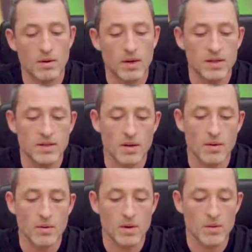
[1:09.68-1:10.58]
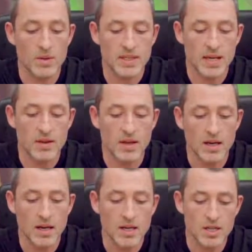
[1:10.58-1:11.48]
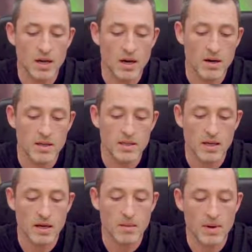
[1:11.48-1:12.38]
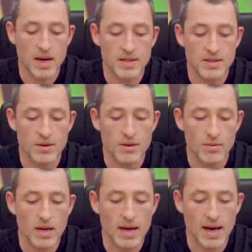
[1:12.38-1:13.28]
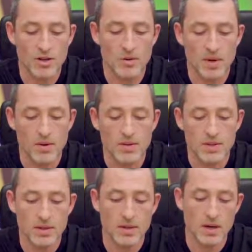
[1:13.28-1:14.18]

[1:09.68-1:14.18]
Okay, so you'll see that each card has 3 attributes.